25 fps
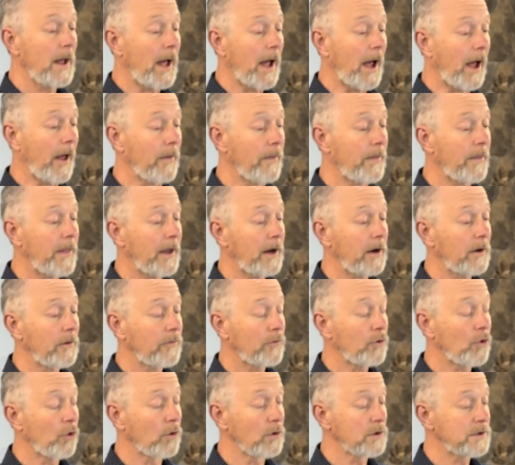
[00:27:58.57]
And then, of
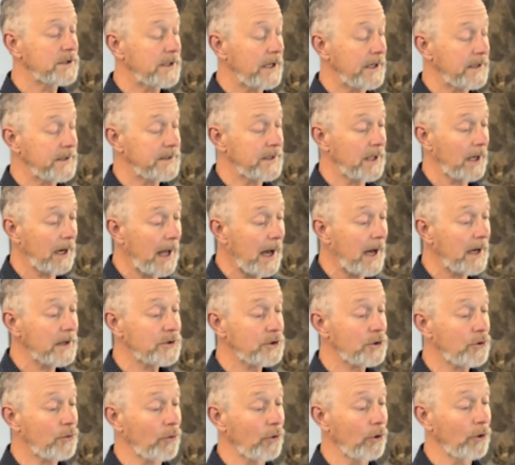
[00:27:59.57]
course, there's the
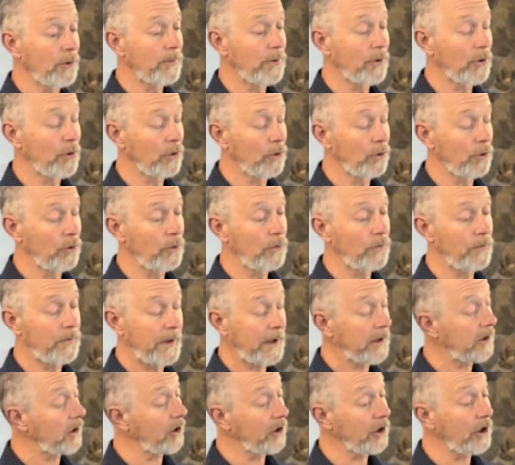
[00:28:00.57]
last group who they're
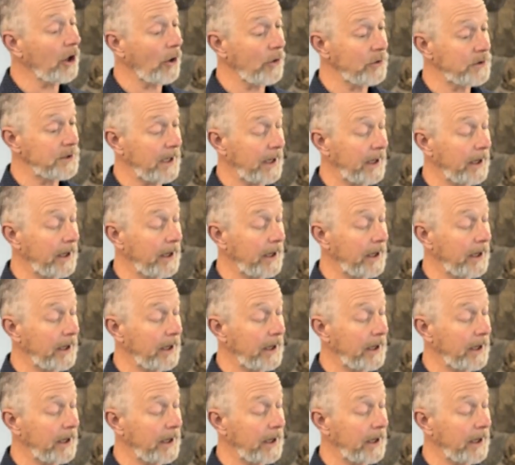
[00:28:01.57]
going to go to